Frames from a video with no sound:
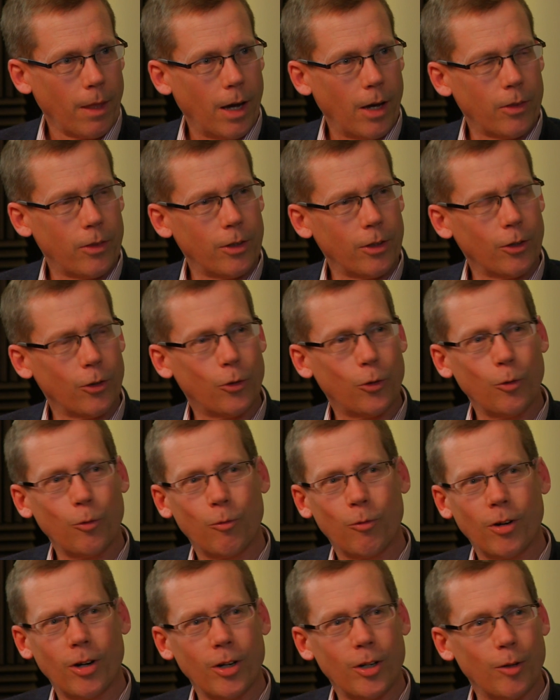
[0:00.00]
I think the two
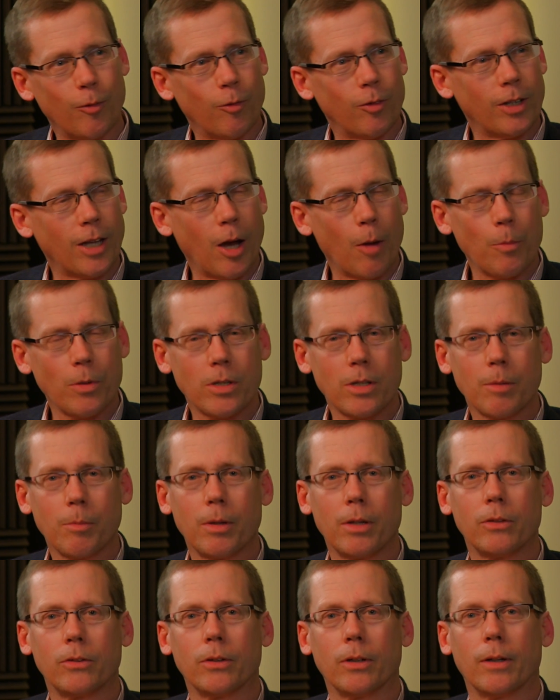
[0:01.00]
very different things. I almost think
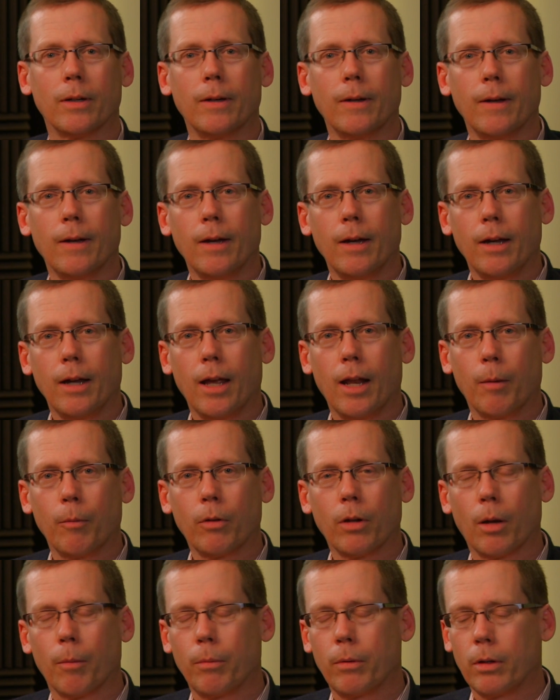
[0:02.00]
about it as a, and I'm
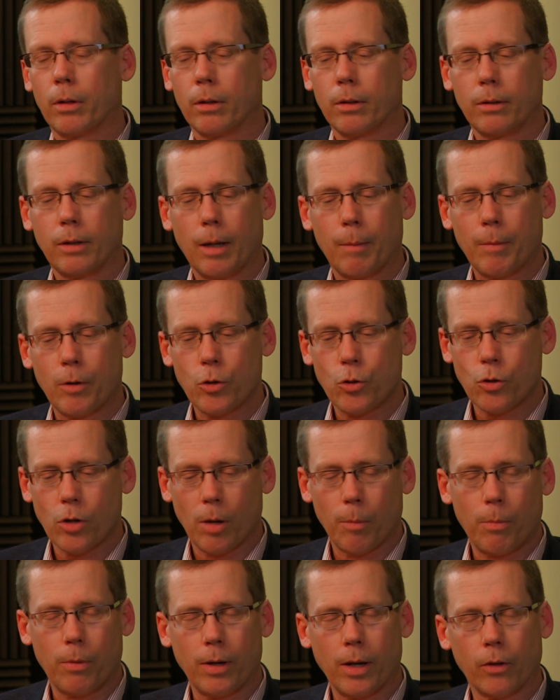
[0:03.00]
gonna, I'm gonna, I'm not sure
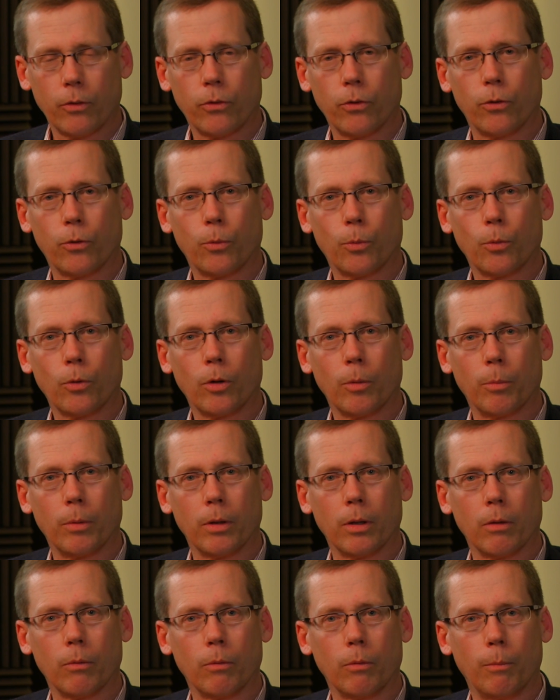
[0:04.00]
how to pronounce this word,
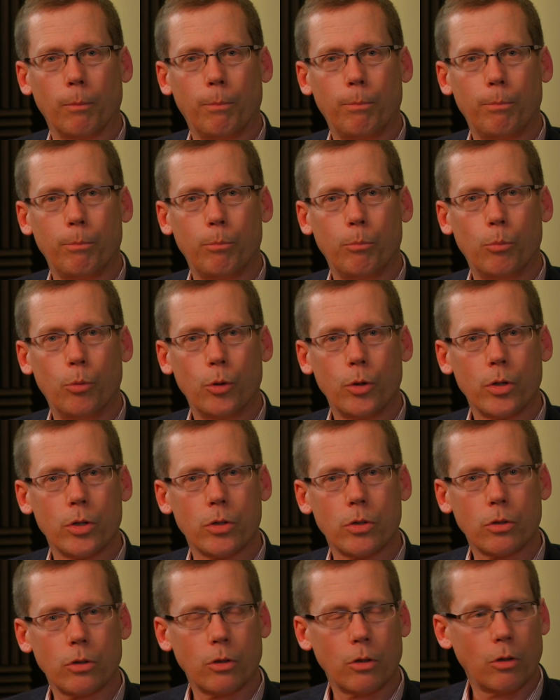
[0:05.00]
but that were
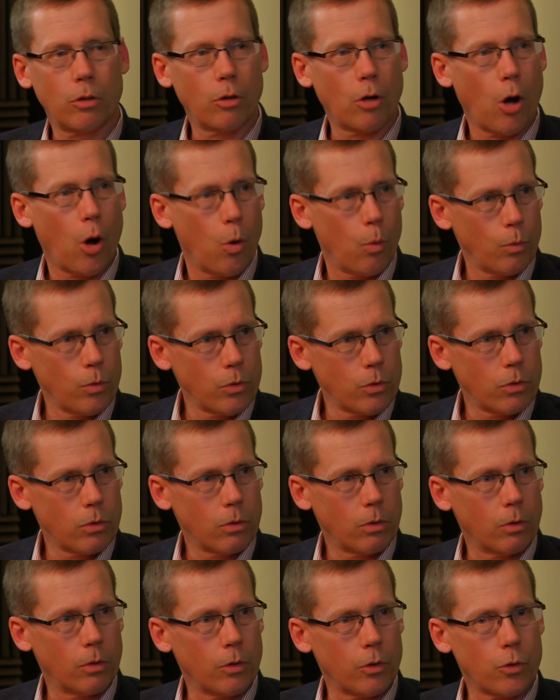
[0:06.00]
Buddhist
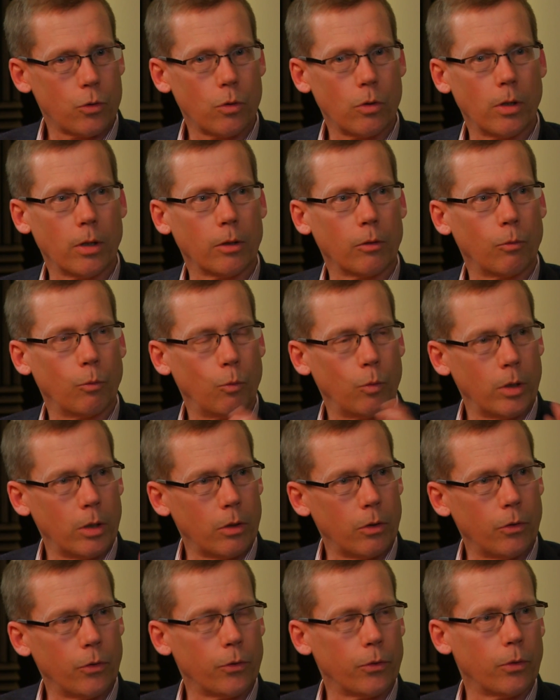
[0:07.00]
koans, or they're sort of like
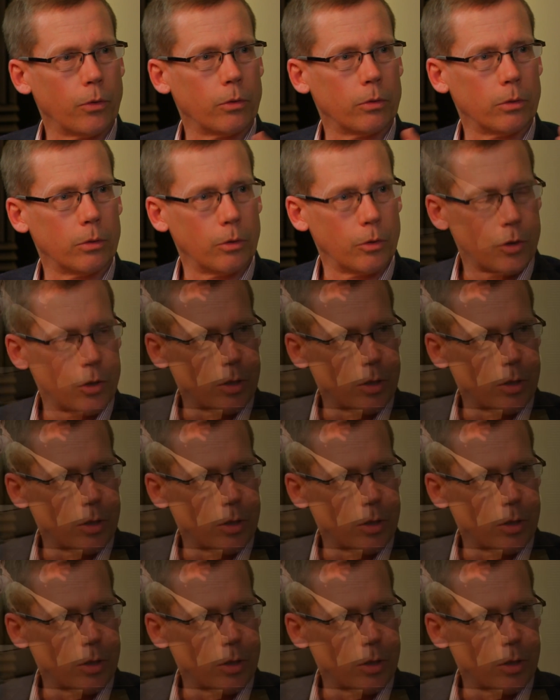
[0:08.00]
riddles or, or, or